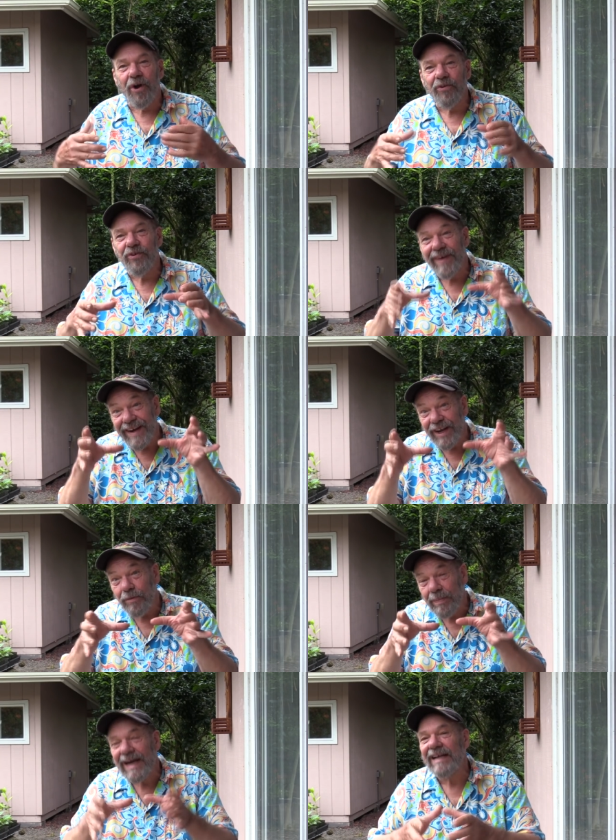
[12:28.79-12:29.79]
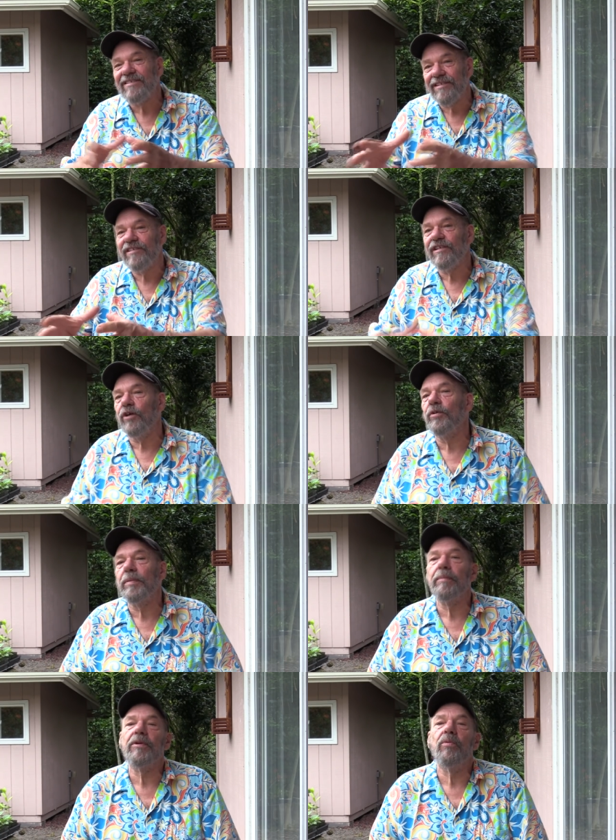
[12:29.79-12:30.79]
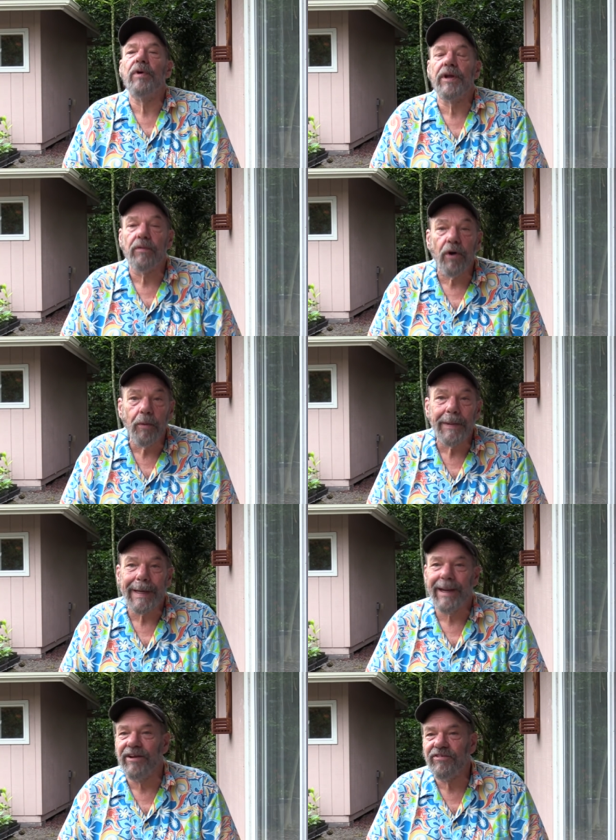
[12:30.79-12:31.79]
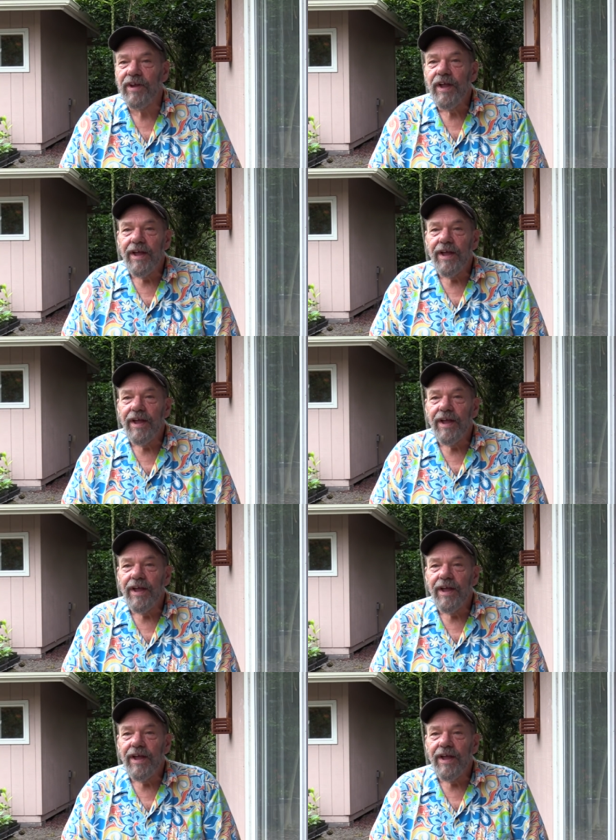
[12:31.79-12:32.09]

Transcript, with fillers: cultivated in pots to sell to people who want to grow bananas,